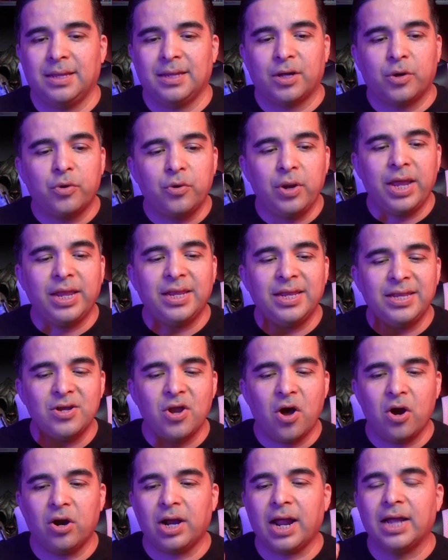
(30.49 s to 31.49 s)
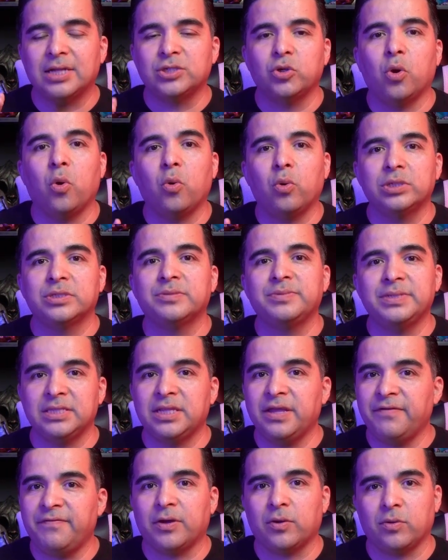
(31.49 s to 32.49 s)
Creating art has always been
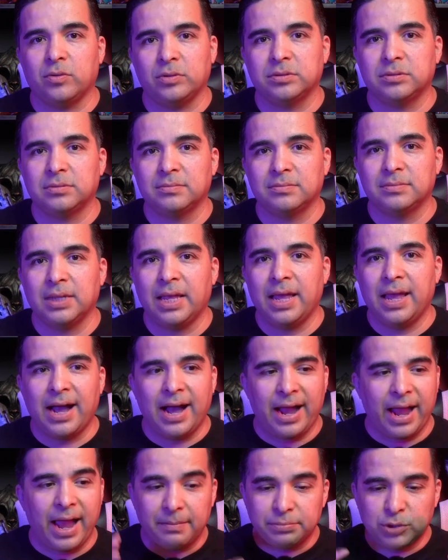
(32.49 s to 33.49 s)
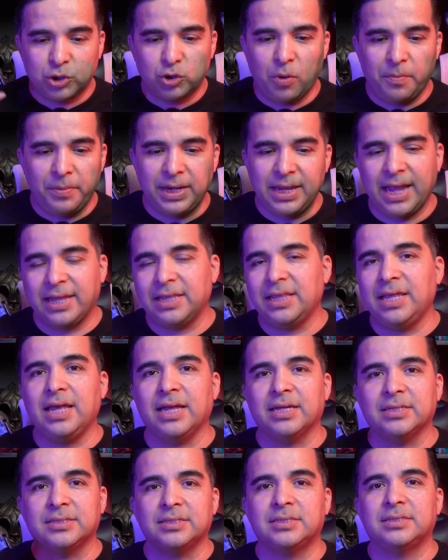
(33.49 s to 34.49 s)
difficult. I have so many
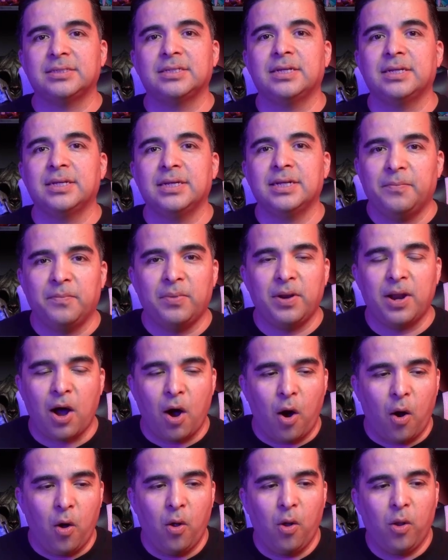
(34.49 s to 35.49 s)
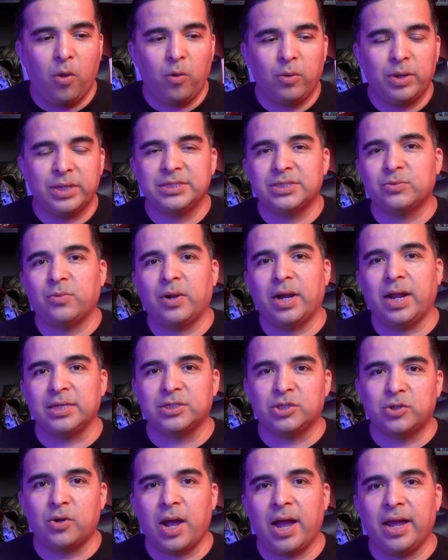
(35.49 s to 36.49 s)
ideas, but when I
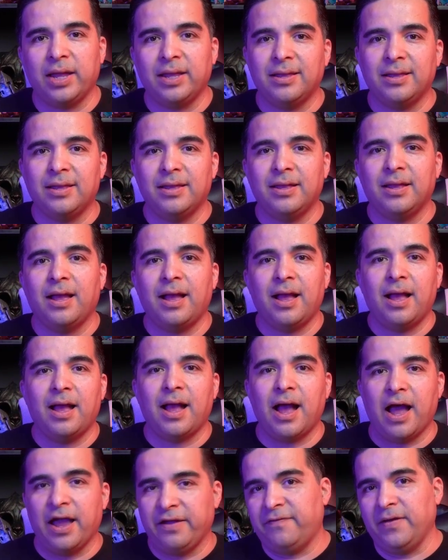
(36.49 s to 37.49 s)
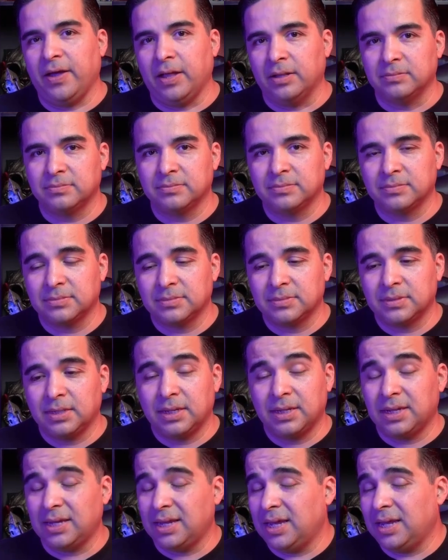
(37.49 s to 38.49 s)
try, I fail.
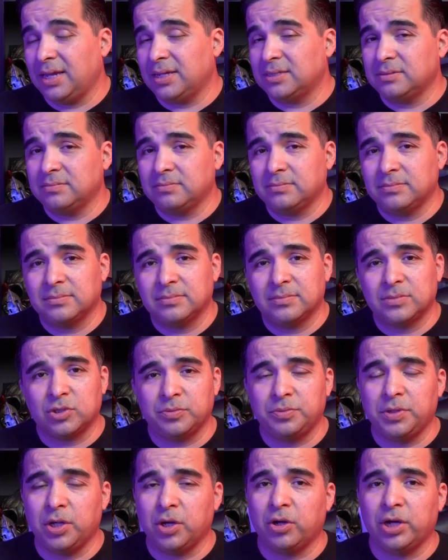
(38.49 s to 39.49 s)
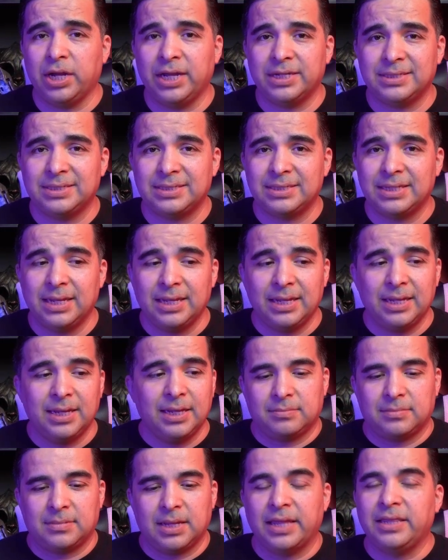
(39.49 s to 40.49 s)
And to be honest,
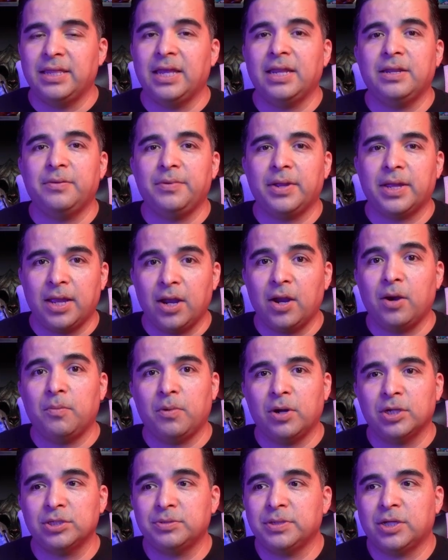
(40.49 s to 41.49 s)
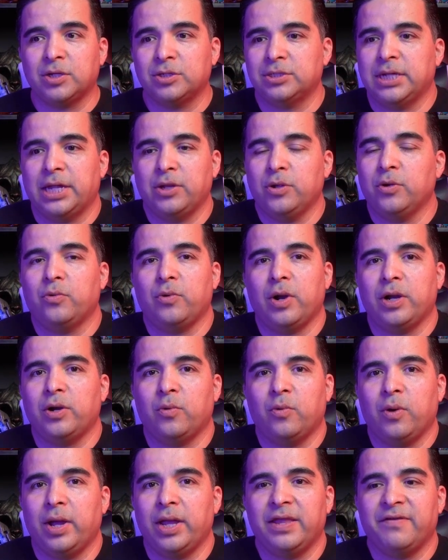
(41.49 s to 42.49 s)
I didn't even care much because I knew right
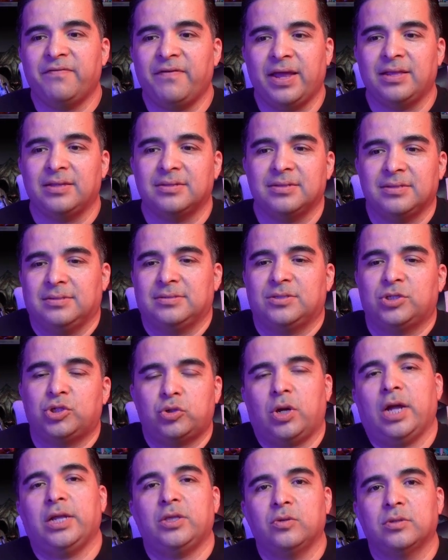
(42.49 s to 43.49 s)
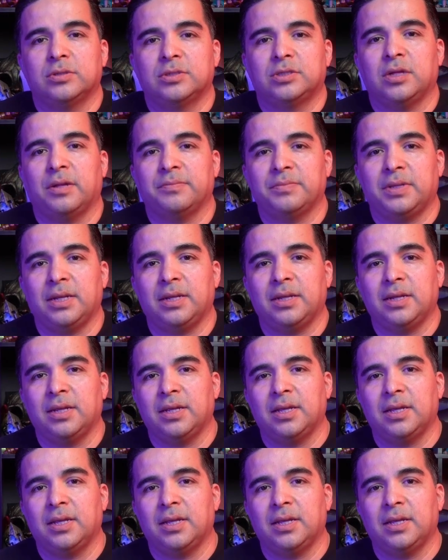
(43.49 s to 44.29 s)
away if I try to do something,